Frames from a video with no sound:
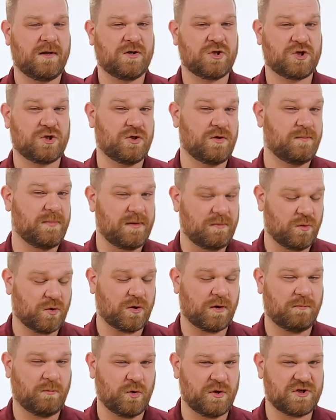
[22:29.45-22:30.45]
should be
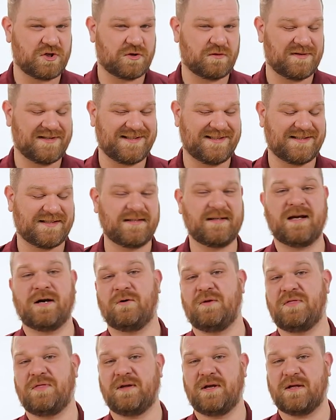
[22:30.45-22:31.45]
more moisture resistant, I
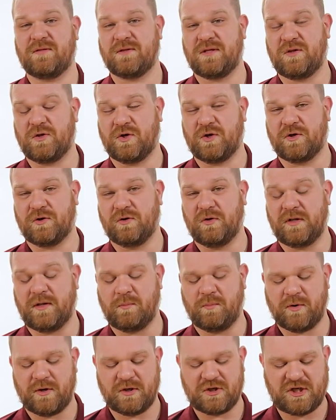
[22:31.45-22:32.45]
would think, than the curly
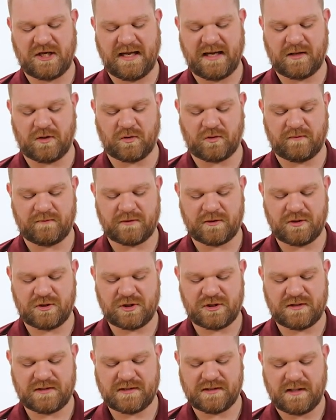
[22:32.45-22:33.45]
birch handled
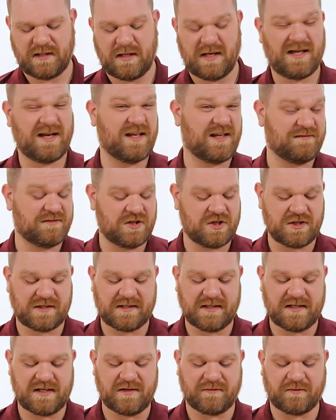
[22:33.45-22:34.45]
versions. And gives you
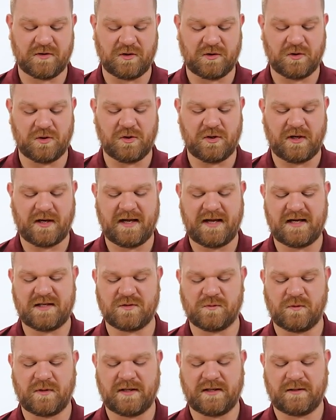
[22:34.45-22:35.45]
just a different look
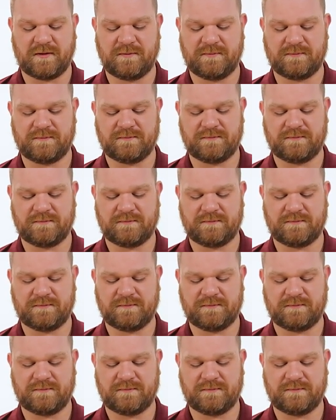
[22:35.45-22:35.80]
as well.